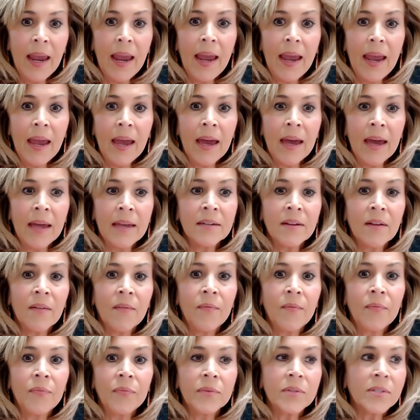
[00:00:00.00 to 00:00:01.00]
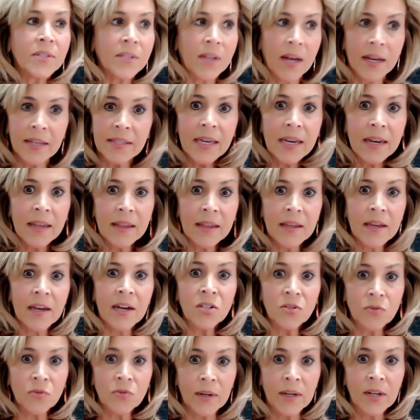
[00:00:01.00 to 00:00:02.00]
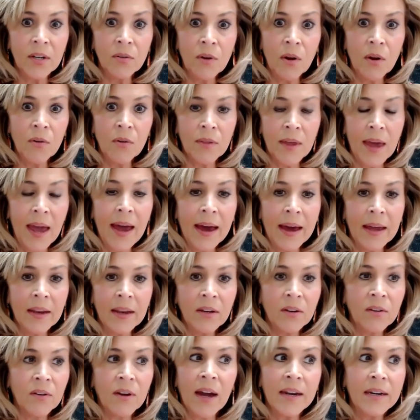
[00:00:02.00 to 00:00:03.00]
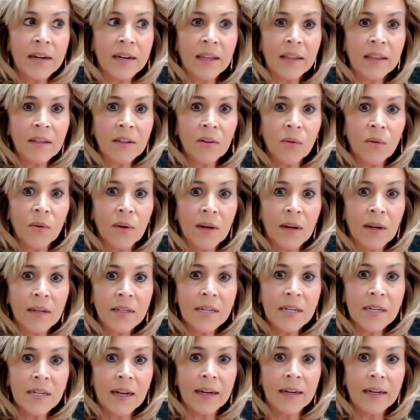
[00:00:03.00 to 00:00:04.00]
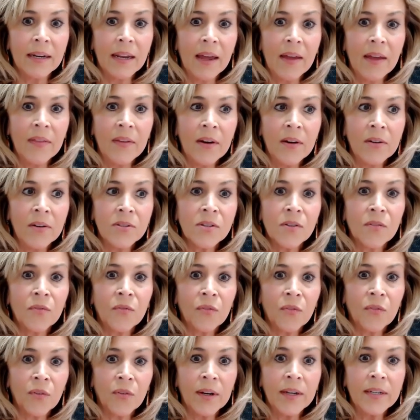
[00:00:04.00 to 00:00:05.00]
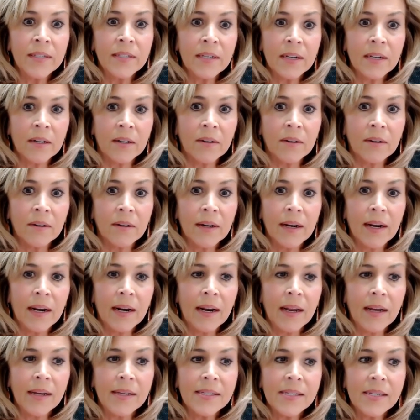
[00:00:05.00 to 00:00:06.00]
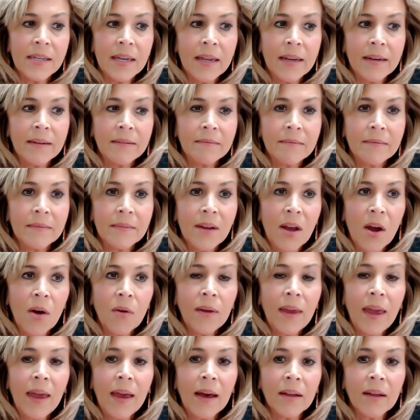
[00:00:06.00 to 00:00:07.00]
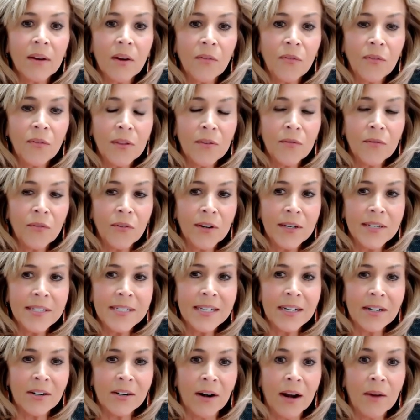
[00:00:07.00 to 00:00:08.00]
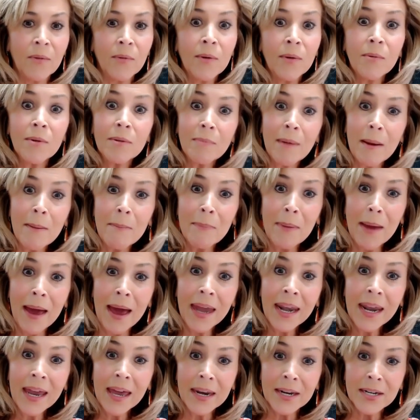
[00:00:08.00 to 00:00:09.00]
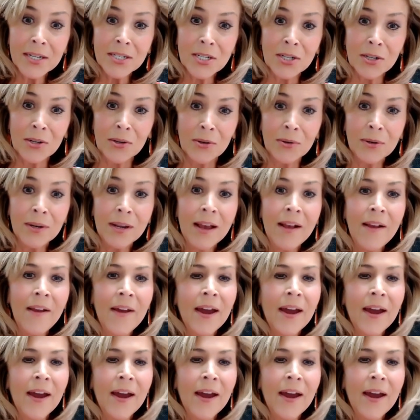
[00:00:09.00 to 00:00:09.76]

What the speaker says: And Scott's out of the country. You know that. You've got nothing going on tonight. And there's a free dinner. And I said, okay, I'll go for the free dinner. I went with my bad attitude.